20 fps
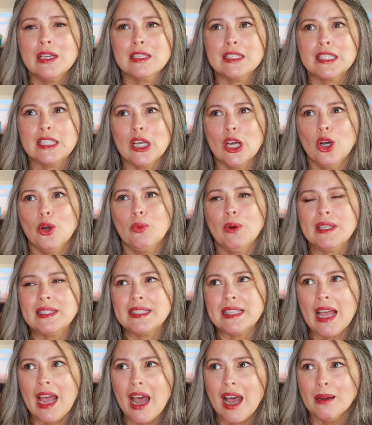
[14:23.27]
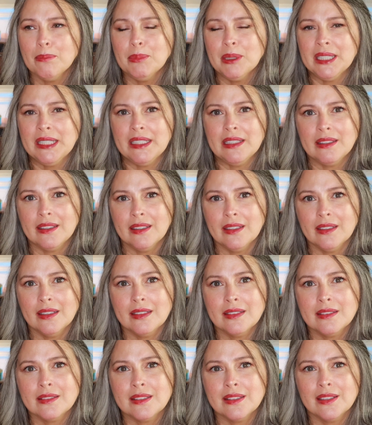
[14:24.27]
So what's happening
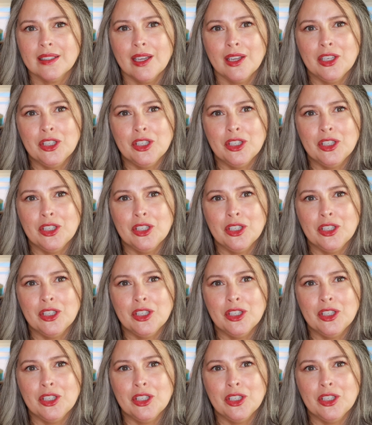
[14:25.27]
is